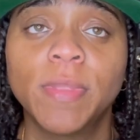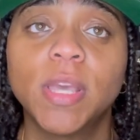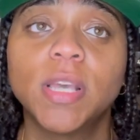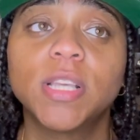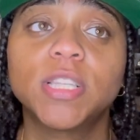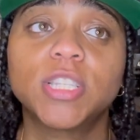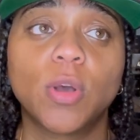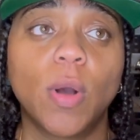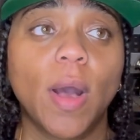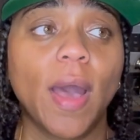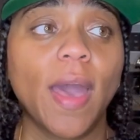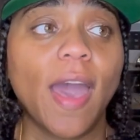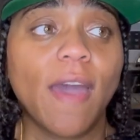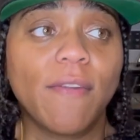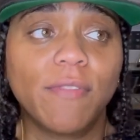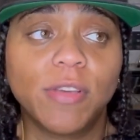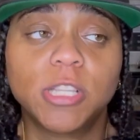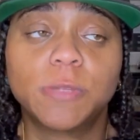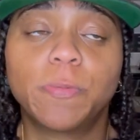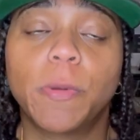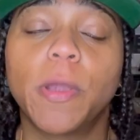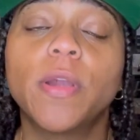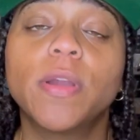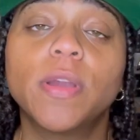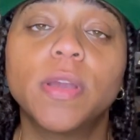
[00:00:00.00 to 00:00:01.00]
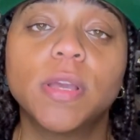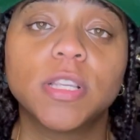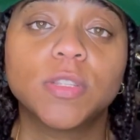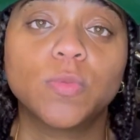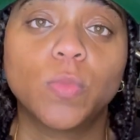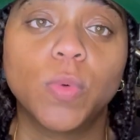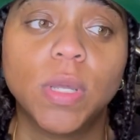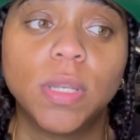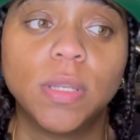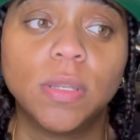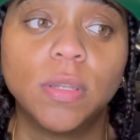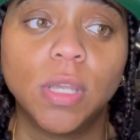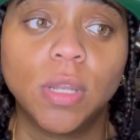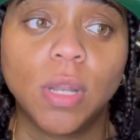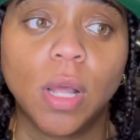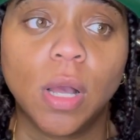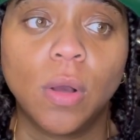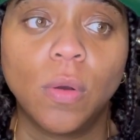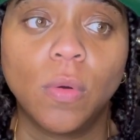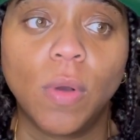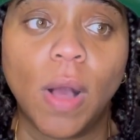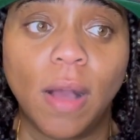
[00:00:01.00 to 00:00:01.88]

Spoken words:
So I have experience with, you know,